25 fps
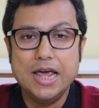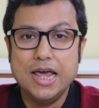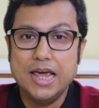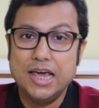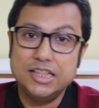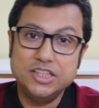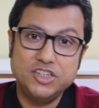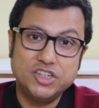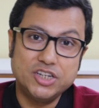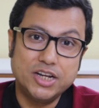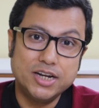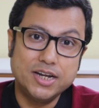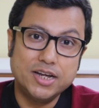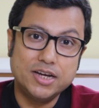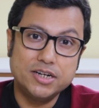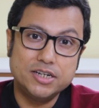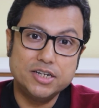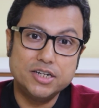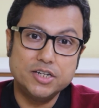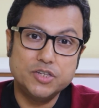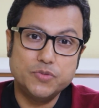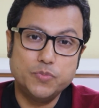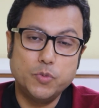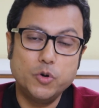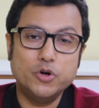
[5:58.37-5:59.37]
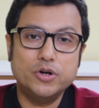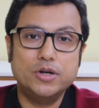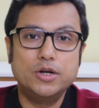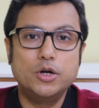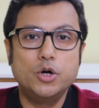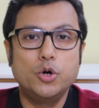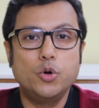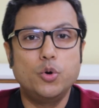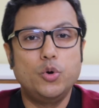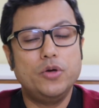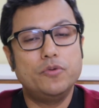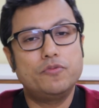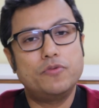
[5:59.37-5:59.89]
In Jen Gunter's book,
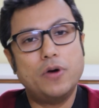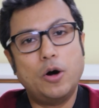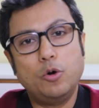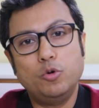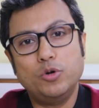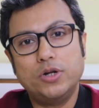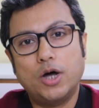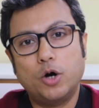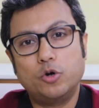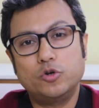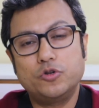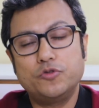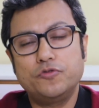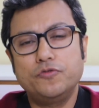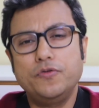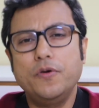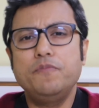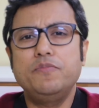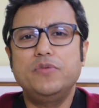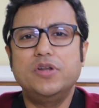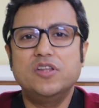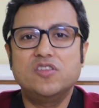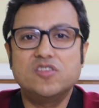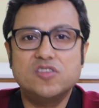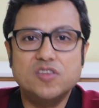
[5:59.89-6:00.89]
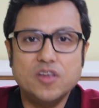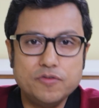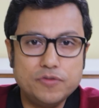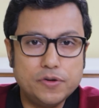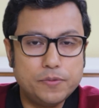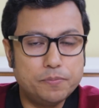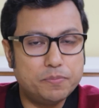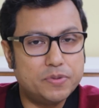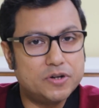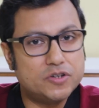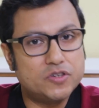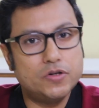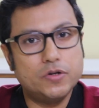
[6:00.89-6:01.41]
we found out
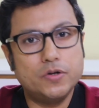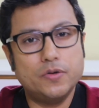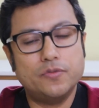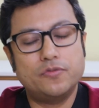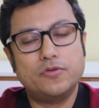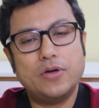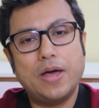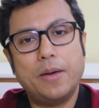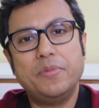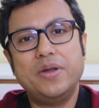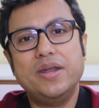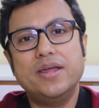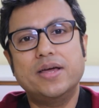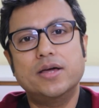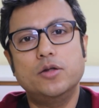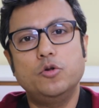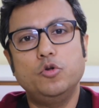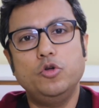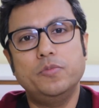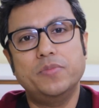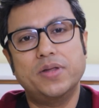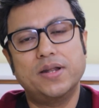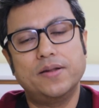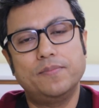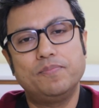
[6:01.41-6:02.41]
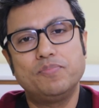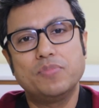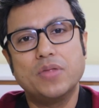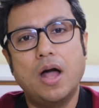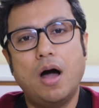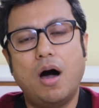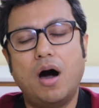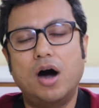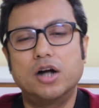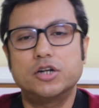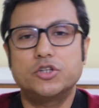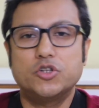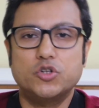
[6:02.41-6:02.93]
57% of American women
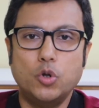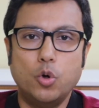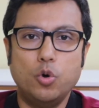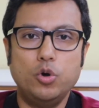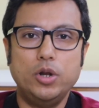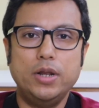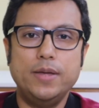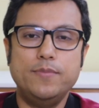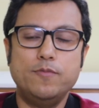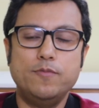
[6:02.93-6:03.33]
are slowly